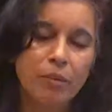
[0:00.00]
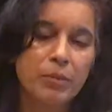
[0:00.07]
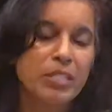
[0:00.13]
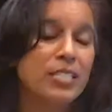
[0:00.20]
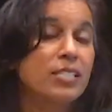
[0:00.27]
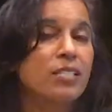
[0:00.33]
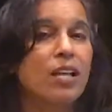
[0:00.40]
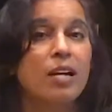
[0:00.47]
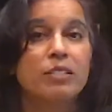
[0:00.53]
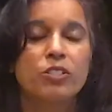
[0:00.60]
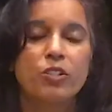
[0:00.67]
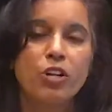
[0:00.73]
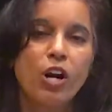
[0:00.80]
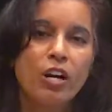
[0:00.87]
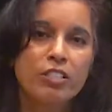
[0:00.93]
Some of these
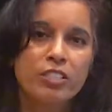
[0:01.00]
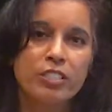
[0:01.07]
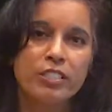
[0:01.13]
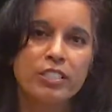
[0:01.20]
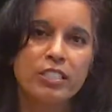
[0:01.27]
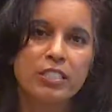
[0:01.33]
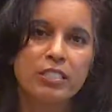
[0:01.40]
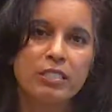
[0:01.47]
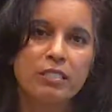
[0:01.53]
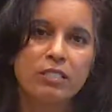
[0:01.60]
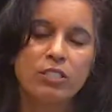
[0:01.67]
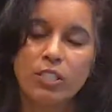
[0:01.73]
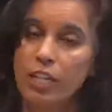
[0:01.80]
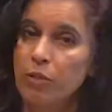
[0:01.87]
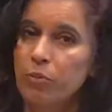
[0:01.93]
thoughts are conscious,
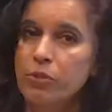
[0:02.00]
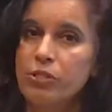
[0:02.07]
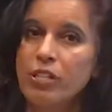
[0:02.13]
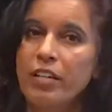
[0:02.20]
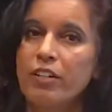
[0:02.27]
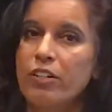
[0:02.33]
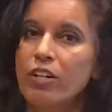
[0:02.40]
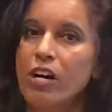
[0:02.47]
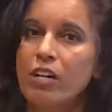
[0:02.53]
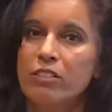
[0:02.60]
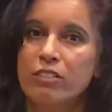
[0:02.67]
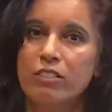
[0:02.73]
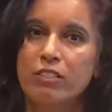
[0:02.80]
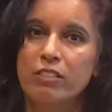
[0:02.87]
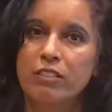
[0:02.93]
10% are
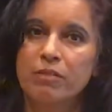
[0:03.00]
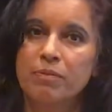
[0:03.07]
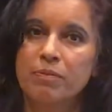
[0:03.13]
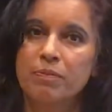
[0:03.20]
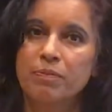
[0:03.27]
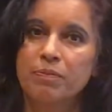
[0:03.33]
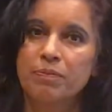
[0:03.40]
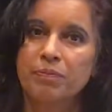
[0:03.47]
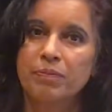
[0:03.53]
conscious,